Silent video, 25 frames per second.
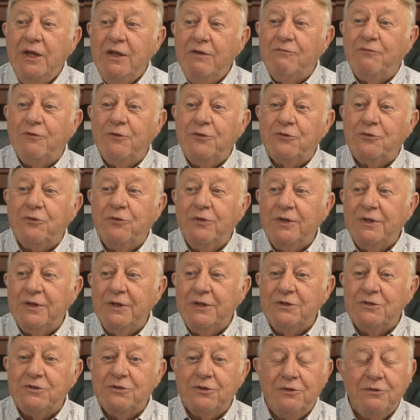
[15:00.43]
In 1
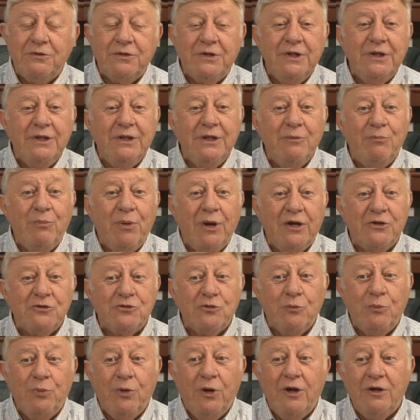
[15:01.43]
Corinthians 13, the
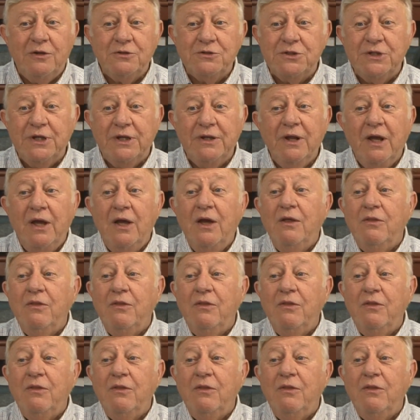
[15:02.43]
Apostle Paul said,